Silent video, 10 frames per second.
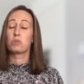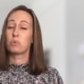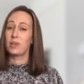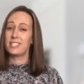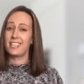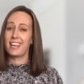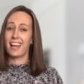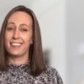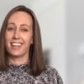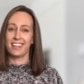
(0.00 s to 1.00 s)
twisted
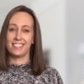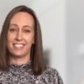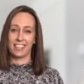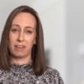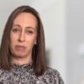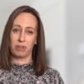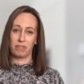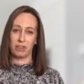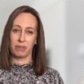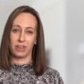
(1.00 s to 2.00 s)
headlines to get more
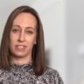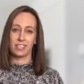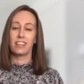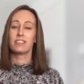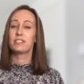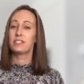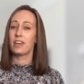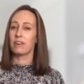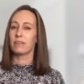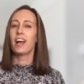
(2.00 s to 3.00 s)
viewers.
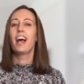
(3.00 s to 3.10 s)
So,